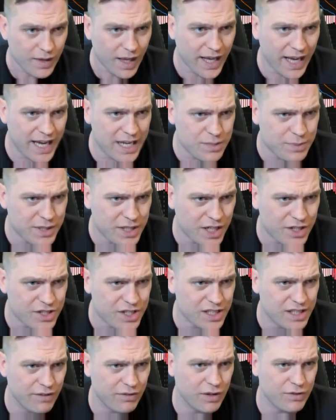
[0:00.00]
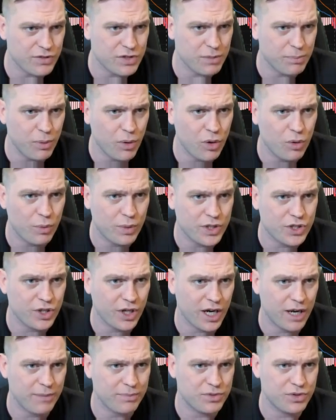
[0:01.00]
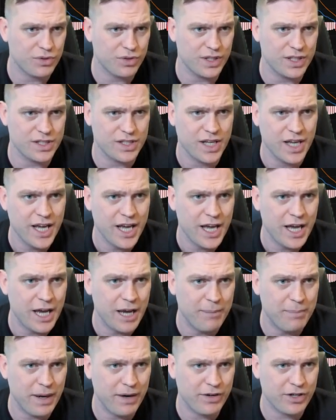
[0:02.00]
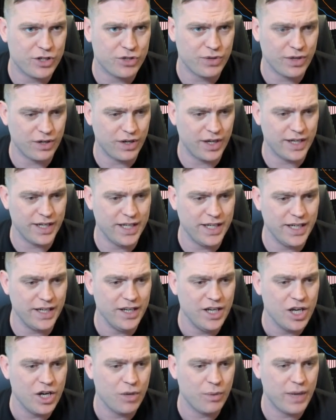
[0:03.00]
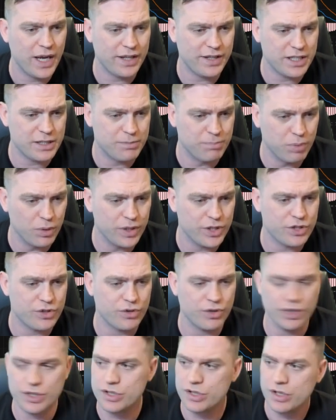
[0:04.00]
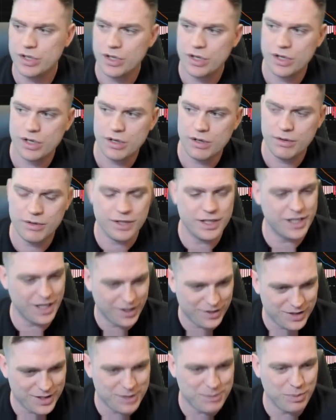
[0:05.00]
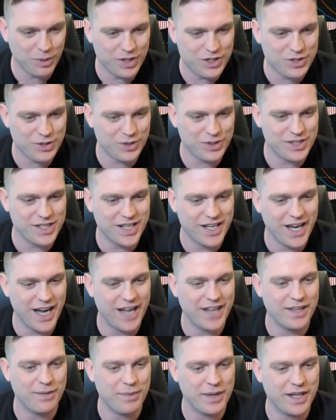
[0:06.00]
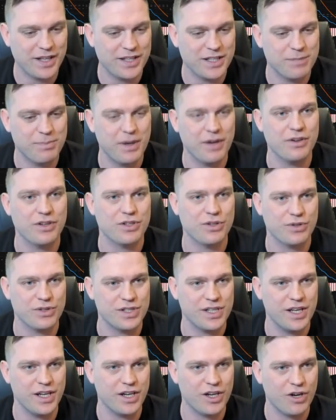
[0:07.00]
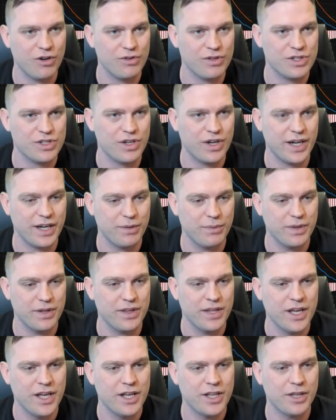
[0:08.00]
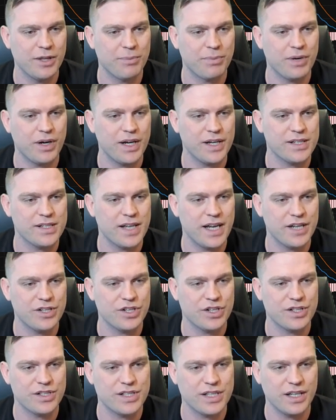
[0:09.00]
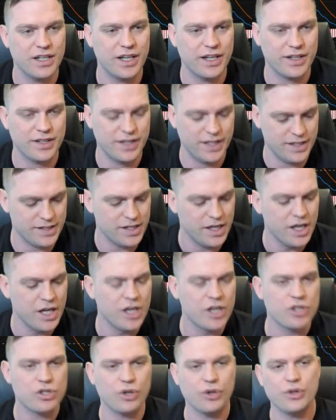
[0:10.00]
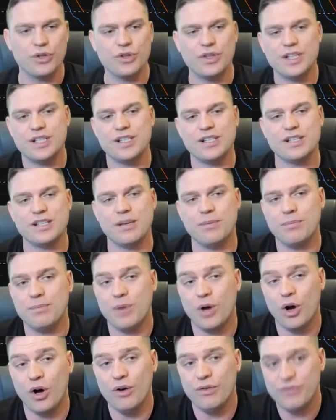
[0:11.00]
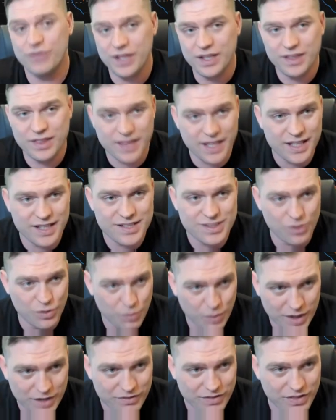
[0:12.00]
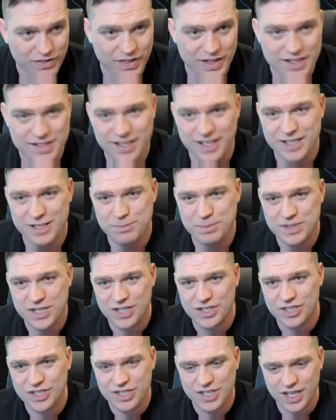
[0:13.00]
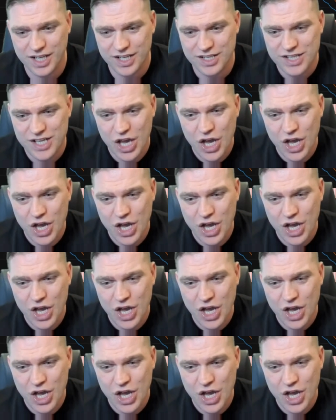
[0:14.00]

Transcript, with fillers: As we touch this level of support, we shot up to this bearish trend line here. We had this bullish cross yeah, this bullish cross here, and then we had this bearish cross here, coinciding with the price, as you can see like this. So this is some of the things, or one of the things that is potentially telling us,